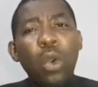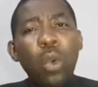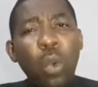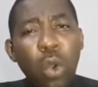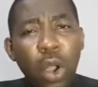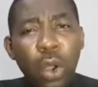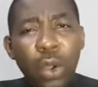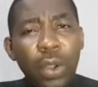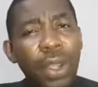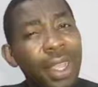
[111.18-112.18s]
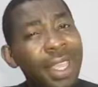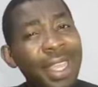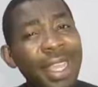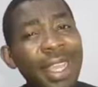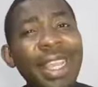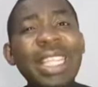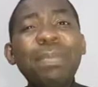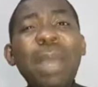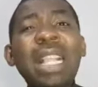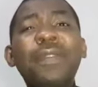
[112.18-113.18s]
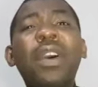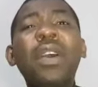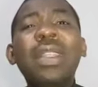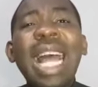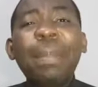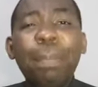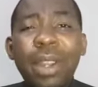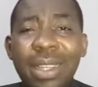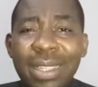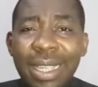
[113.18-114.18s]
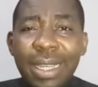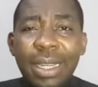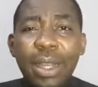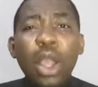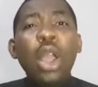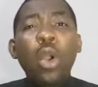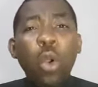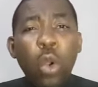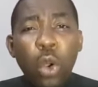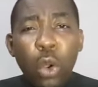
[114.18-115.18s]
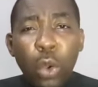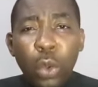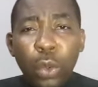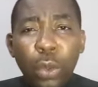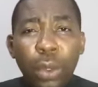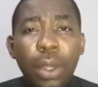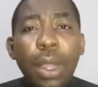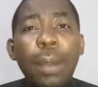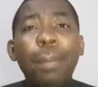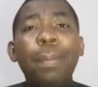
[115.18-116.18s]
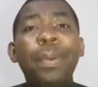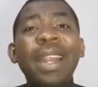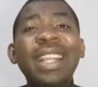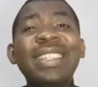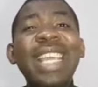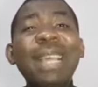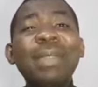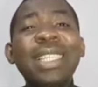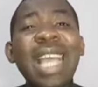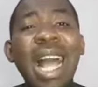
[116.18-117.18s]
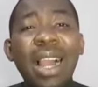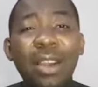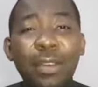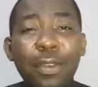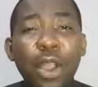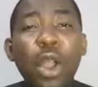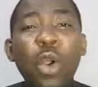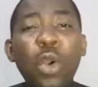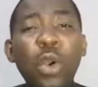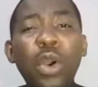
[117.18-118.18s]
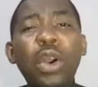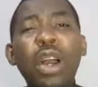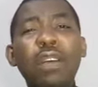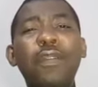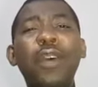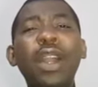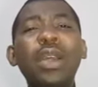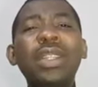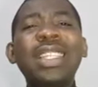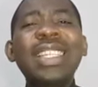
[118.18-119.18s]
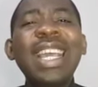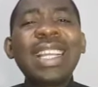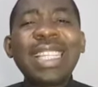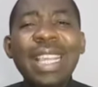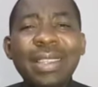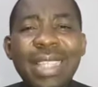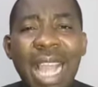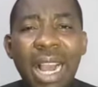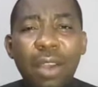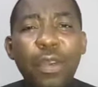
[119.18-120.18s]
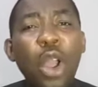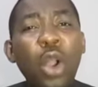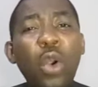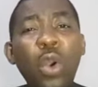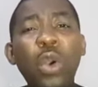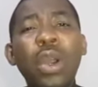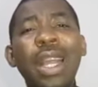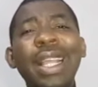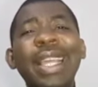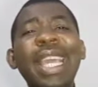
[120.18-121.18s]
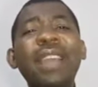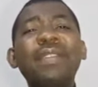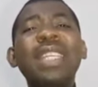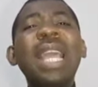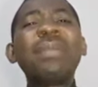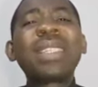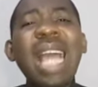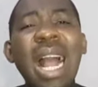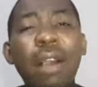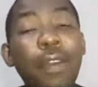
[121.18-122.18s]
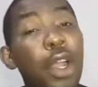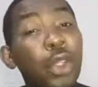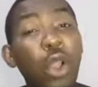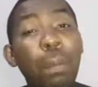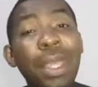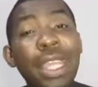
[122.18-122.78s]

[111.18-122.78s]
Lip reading: woe here is meant for that person who brings himself, who volunteers himself, who gives himself to be